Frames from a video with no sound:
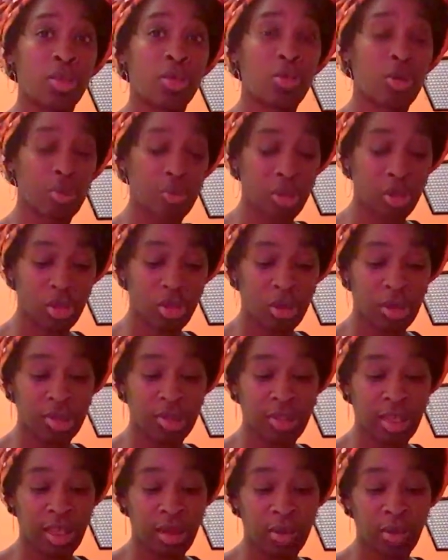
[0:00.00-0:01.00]
you're going to be
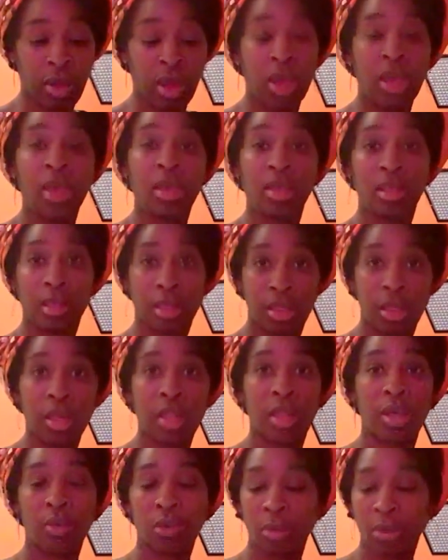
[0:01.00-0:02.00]
stressed out
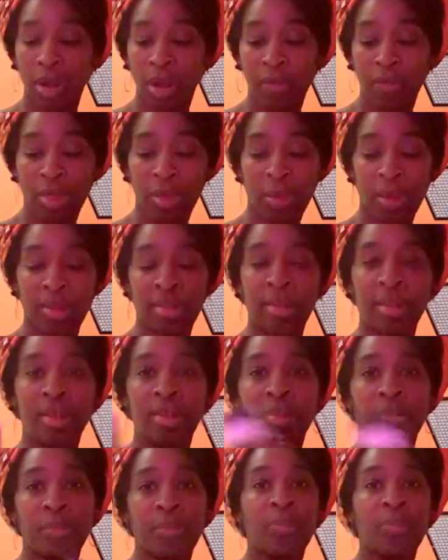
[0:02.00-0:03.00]
dealing with whatever the mess is.